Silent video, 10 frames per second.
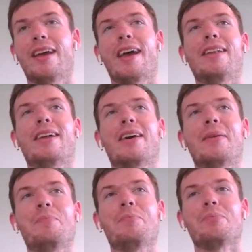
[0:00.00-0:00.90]
And
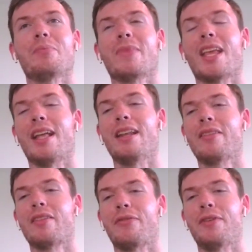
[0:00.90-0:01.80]
um, and
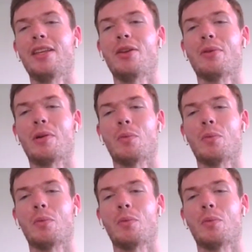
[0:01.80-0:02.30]
this is, I think you were